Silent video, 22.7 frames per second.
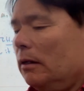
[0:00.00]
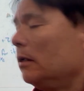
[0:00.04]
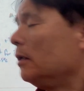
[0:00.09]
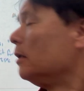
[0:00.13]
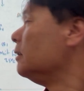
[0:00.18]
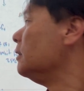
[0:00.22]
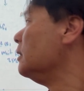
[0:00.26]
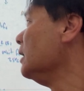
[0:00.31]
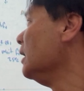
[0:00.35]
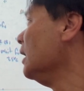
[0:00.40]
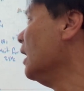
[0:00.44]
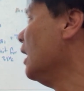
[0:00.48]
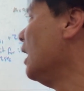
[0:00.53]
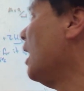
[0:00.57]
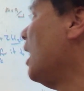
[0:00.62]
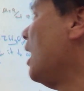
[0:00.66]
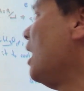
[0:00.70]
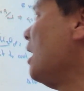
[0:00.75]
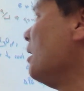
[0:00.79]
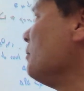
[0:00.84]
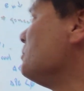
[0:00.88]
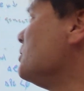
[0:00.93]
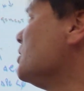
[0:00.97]
the
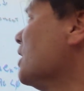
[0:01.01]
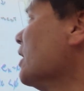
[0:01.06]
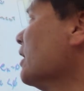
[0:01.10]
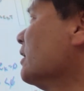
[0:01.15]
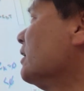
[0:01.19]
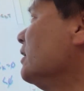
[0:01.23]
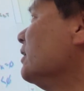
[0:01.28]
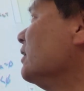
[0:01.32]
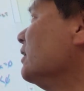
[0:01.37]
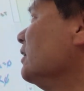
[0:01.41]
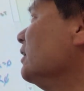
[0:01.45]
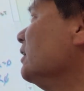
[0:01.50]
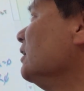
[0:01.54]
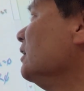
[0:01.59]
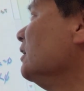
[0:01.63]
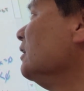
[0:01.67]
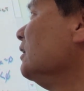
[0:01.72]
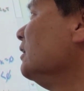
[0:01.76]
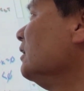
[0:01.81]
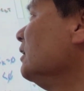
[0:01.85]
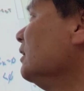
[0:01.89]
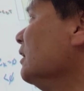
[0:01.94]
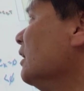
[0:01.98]
object
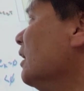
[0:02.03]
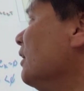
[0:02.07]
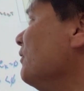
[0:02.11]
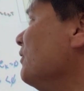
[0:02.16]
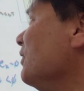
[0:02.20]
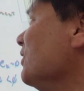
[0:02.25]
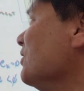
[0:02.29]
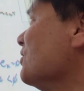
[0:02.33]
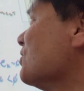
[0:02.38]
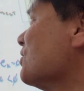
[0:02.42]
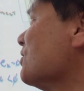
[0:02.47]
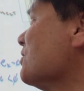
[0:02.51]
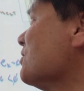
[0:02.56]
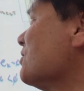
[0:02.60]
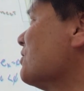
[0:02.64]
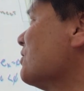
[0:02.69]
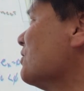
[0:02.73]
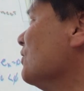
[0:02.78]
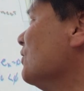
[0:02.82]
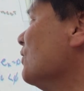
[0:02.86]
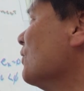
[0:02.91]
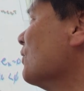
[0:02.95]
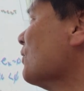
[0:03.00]
of interest
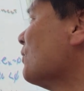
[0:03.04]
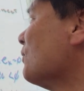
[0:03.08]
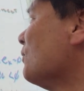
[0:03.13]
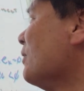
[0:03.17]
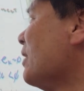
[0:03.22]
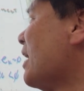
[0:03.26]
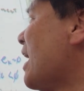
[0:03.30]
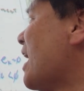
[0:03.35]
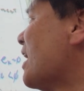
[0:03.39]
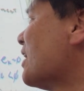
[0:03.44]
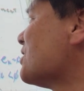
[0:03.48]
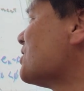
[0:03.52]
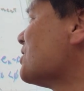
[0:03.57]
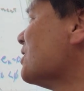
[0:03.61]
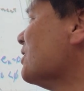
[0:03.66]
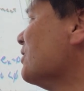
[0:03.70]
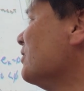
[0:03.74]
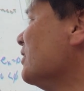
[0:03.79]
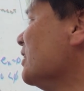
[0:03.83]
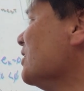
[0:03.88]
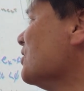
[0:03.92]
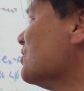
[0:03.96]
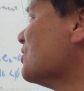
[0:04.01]
or the reaction
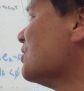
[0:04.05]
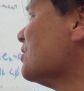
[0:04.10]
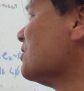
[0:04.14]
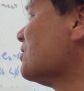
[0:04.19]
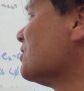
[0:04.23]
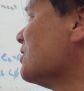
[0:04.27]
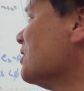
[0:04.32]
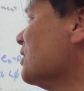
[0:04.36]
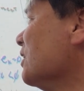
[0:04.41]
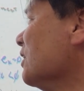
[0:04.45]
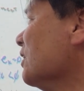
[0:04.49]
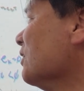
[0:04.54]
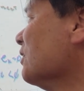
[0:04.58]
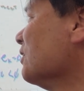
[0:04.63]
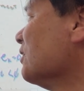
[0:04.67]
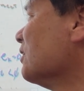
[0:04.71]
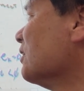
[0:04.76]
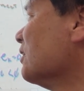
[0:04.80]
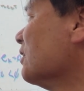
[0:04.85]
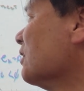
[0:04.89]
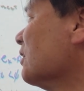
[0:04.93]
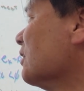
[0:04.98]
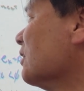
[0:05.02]
of interest here.
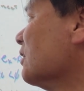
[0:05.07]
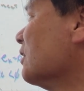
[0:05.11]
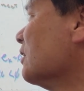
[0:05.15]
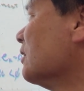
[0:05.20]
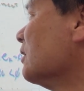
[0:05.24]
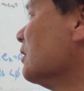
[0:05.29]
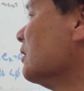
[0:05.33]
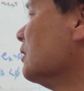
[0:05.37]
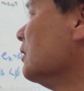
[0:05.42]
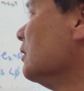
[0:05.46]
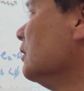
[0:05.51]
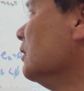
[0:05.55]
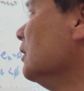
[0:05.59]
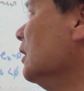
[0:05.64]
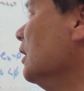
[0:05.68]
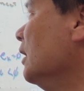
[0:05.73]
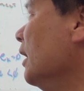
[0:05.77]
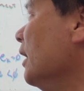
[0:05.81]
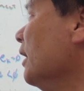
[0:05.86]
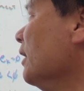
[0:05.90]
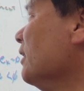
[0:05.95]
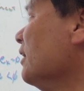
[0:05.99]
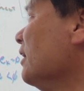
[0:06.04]

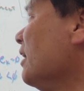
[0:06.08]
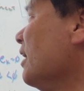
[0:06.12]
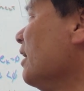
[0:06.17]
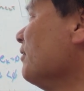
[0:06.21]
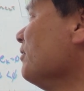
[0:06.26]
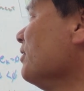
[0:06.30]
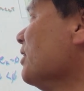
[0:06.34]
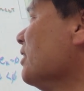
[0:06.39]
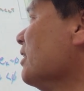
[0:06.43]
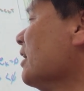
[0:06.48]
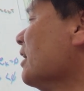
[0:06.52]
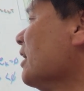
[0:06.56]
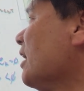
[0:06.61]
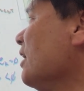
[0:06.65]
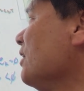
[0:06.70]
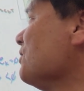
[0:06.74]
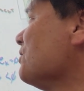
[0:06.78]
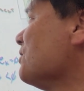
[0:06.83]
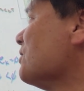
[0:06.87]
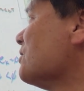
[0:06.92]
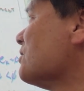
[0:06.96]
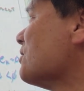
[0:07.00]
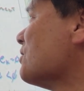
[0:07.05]
And then everything
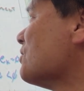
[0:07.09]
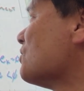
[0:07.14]
else is the